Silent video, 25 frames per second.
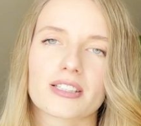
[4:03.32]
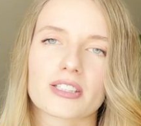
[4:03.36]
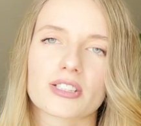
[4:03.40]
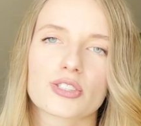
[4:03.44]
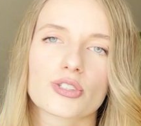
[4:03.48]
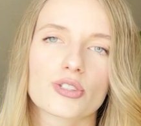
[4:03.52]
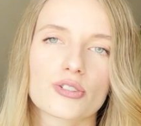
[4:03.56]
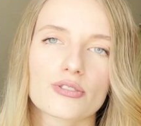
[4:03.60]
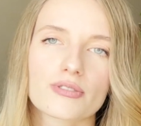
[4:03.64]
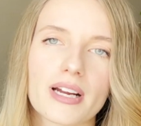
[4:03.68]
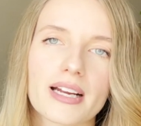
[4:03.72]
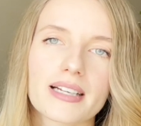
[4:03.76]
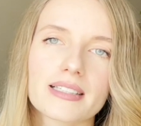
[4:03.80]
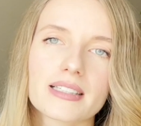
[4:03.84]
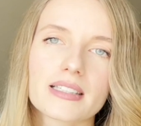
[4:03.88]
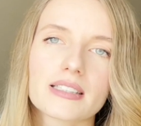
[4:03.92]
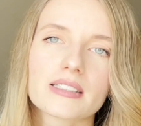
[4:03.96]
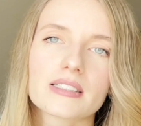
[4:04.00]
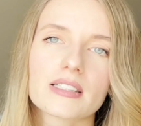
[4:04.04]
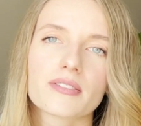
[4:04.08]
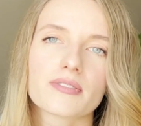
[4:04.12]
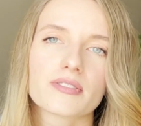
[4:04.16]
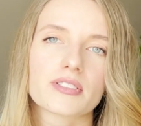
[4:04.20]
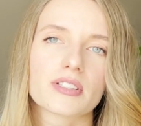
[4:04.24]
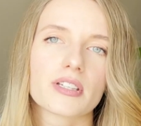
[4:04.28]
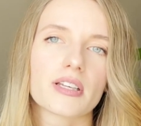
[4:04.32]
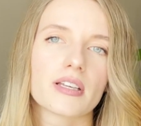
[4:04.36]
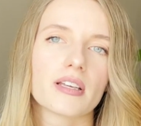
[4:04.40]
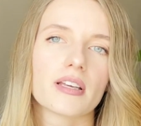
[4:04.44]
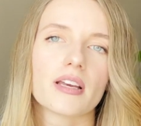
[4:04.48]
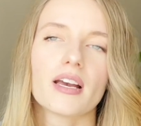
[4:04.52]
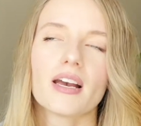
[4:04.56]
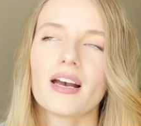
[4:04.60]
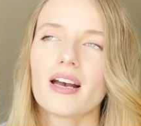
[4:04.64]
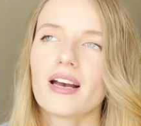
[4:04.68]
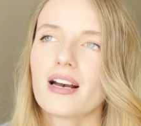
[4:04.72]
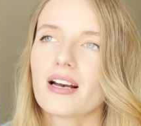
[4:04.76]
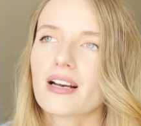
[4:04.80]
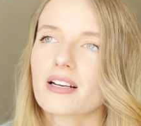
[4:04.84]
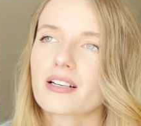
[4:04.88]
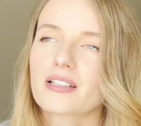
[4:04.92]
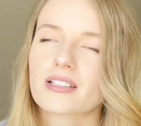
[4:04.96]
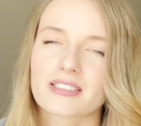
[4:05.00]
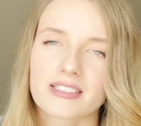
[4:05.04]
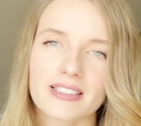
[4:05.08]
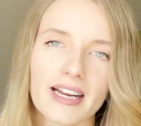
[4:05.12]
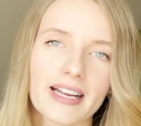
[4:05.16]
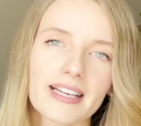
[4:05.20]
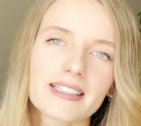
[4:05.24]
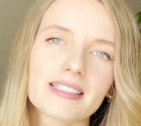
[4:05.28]
this credit if they
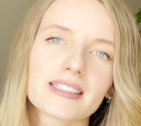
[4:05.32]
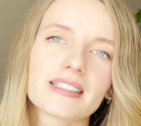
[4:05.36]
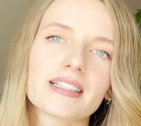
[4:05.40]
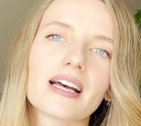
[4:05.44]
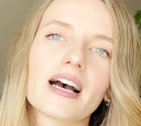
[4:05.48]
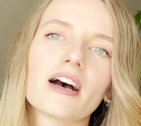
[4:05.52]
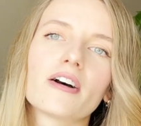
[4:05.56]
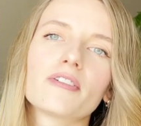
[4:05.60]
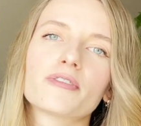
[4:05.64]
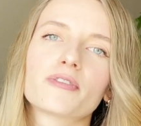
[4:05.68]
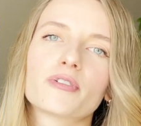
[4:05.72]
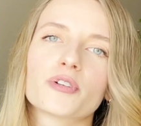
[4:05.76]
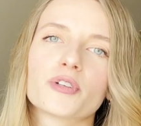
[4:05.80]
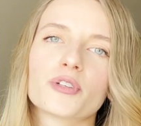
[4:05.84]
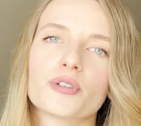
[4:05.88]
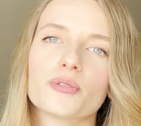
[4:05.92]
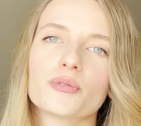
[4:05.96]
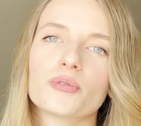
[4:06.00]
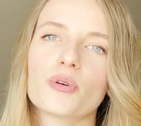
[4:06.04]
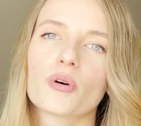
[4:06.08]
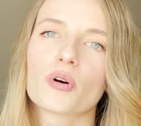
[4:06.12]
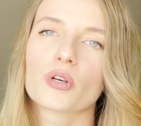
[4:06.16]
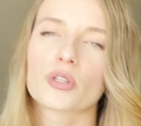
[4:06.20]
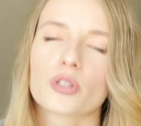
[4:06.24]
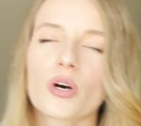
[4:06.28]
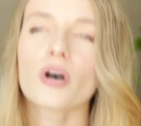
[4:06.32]
great enough for you or